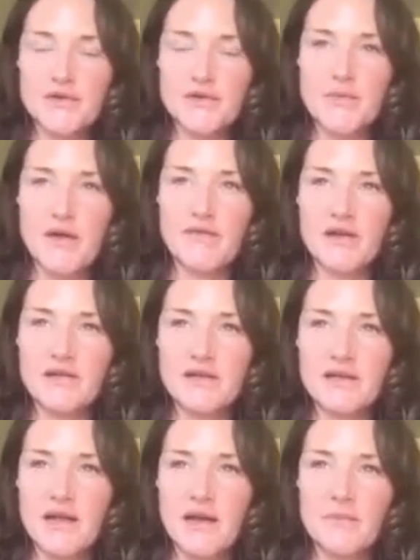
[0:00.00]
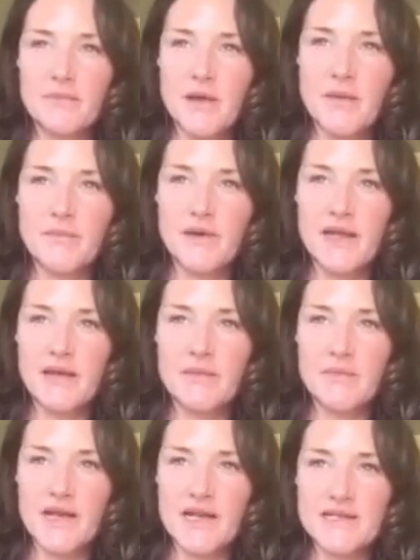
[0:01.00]
private um, company, the
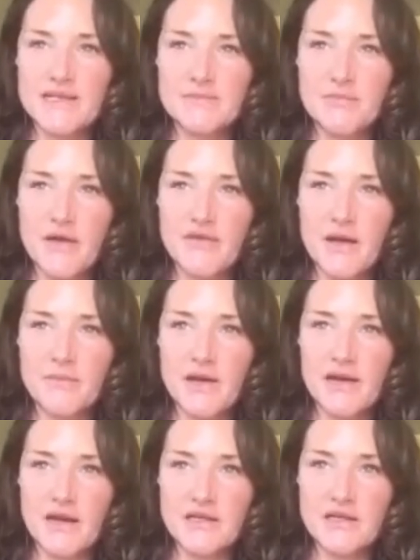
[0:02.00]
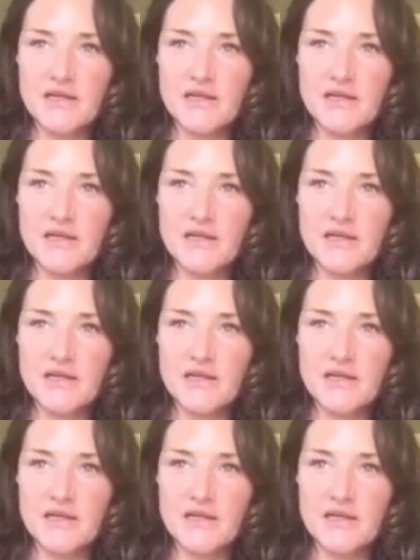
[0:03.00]
biggest private company in London.